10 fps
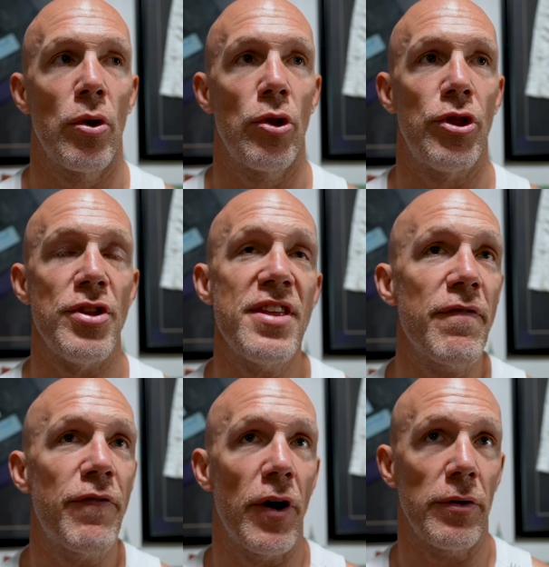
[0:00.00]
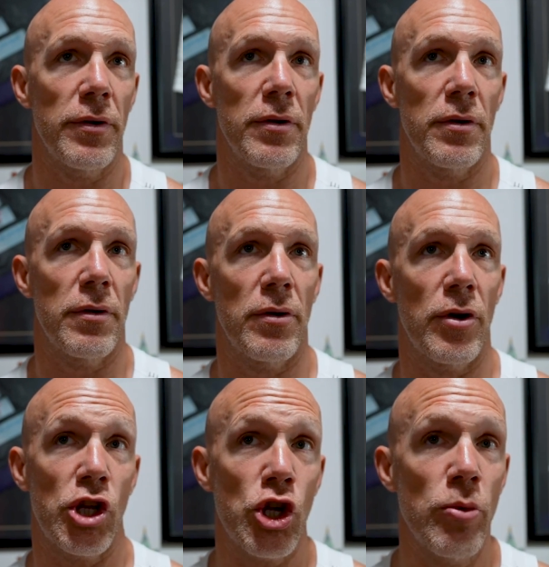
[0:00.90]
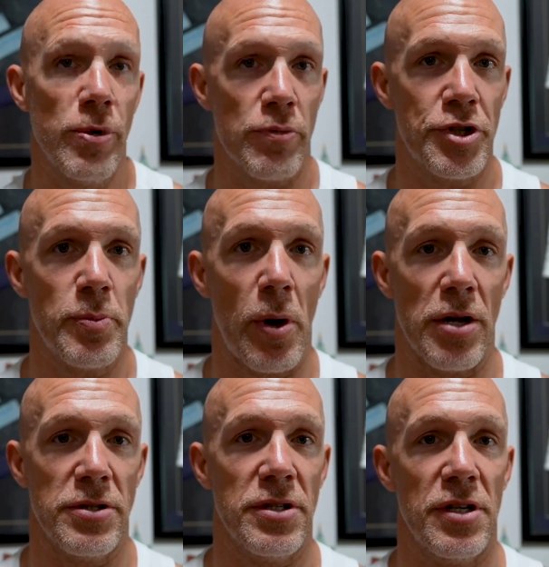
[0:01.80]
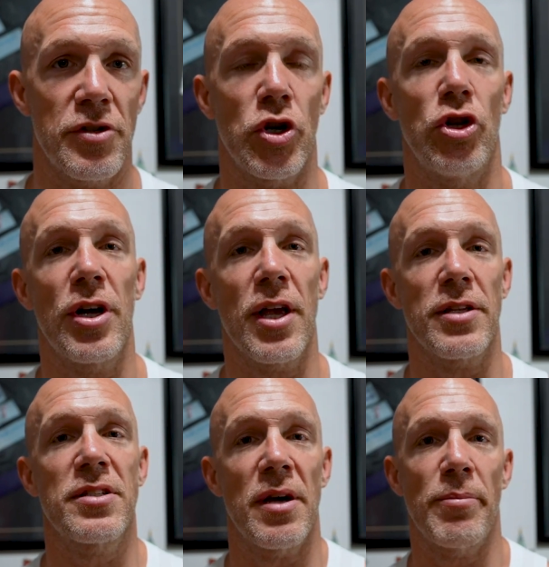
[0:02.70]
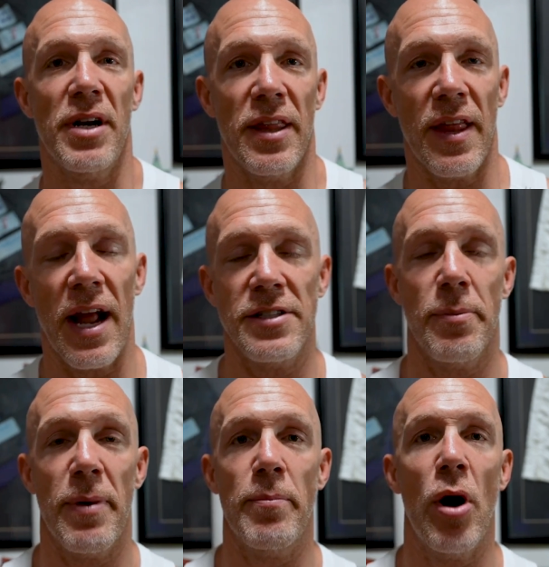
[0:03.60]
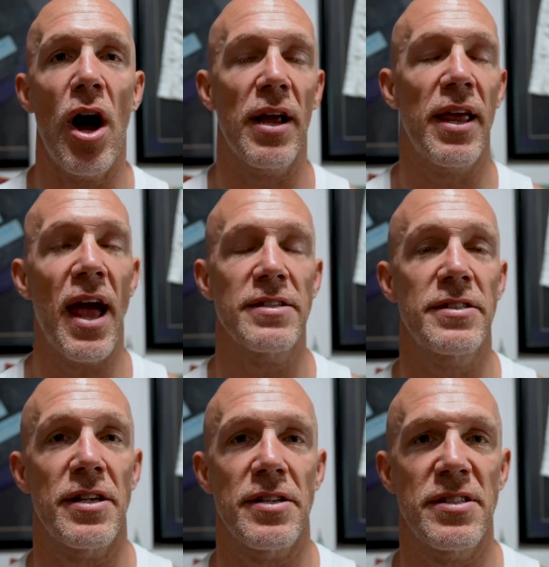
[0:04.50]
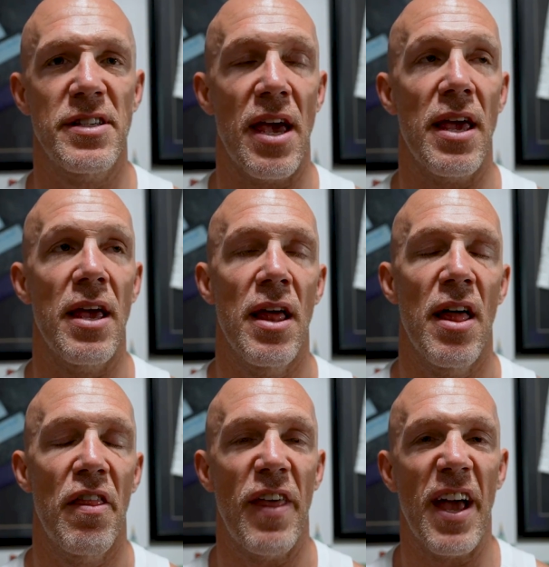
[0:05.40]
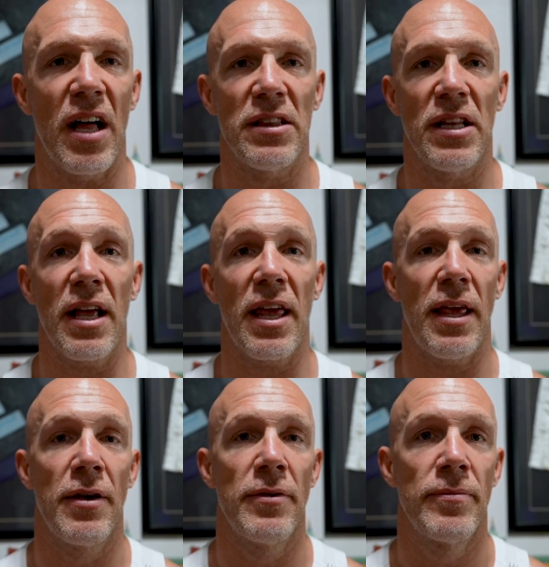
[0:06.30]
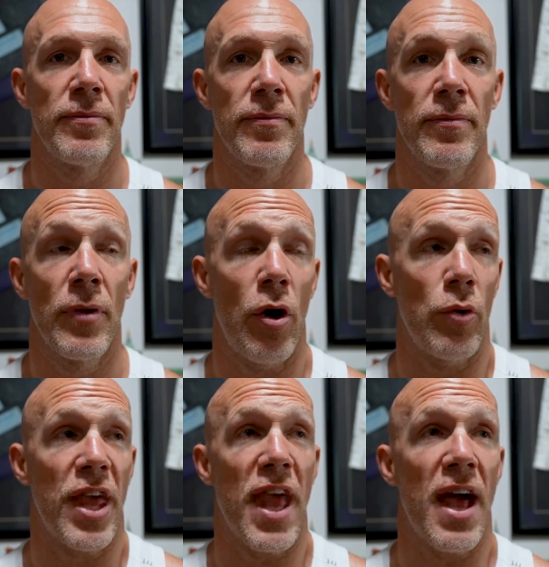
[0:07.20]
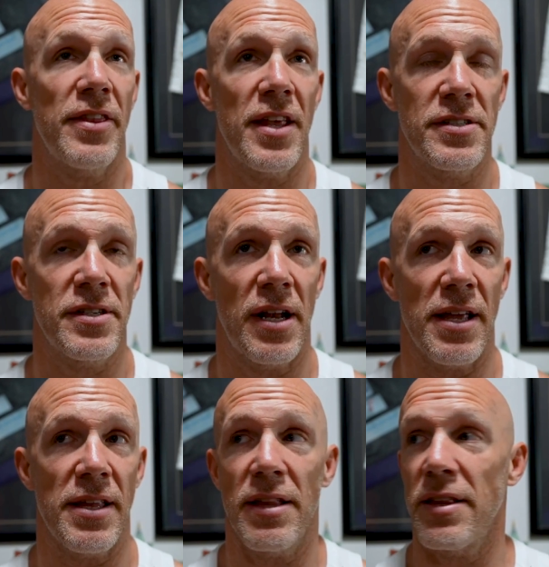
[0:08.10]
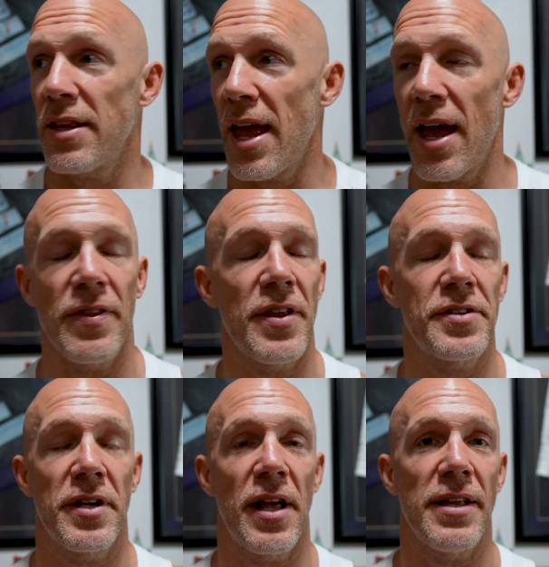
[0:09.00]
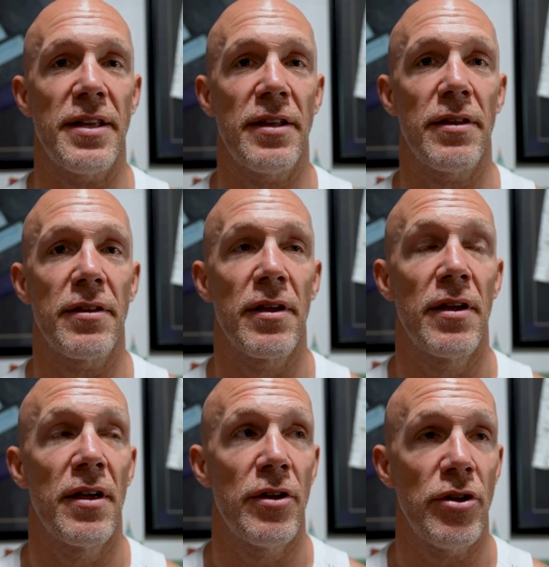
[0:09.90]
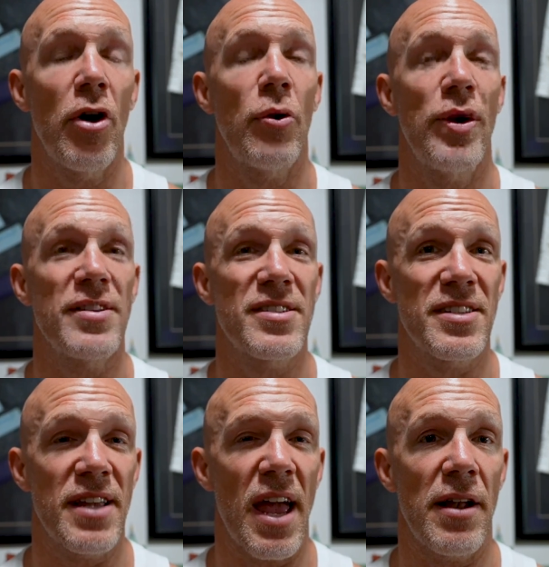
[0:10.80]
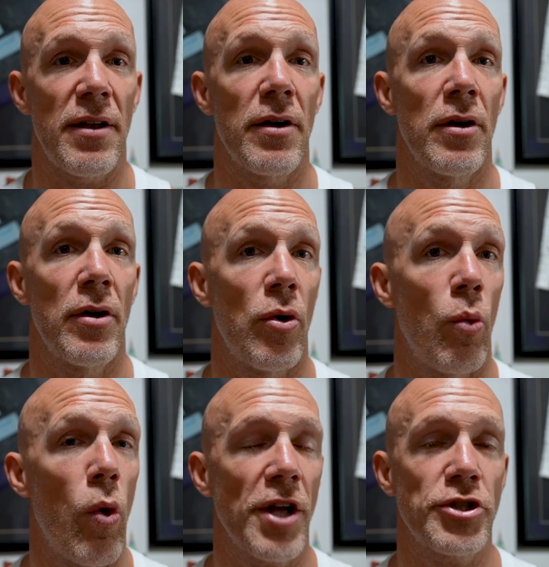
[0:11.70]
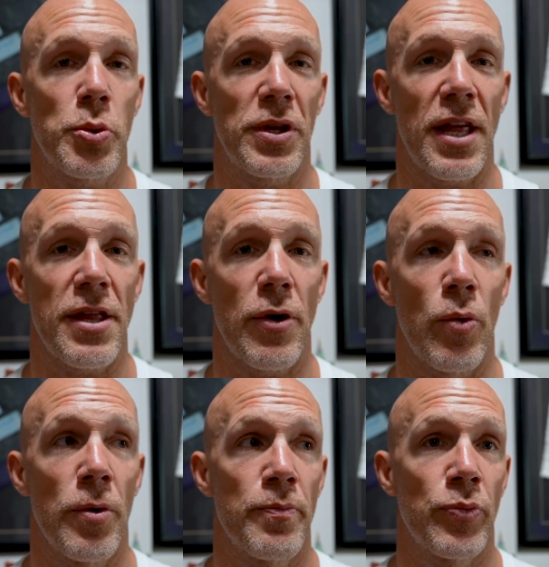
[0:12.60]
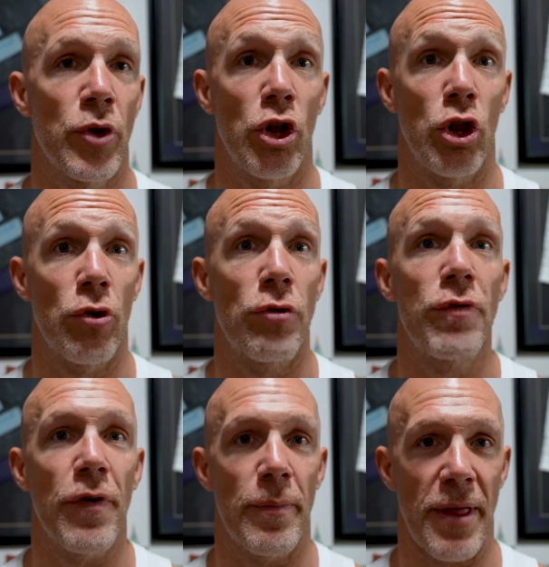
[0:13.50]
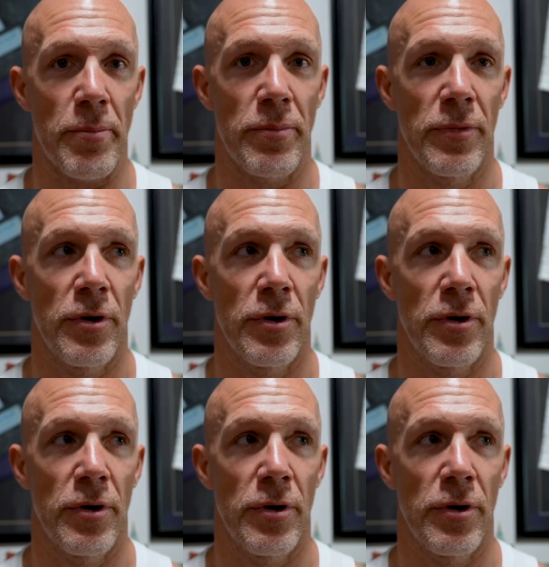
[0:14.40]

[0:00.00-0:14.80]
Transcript: the default human response is to look at somebody that has a big podcast and say, they got lucky. Oh, they had this and I didn't. They had this and I didn't. No, instead, watch what they do. Learn from them.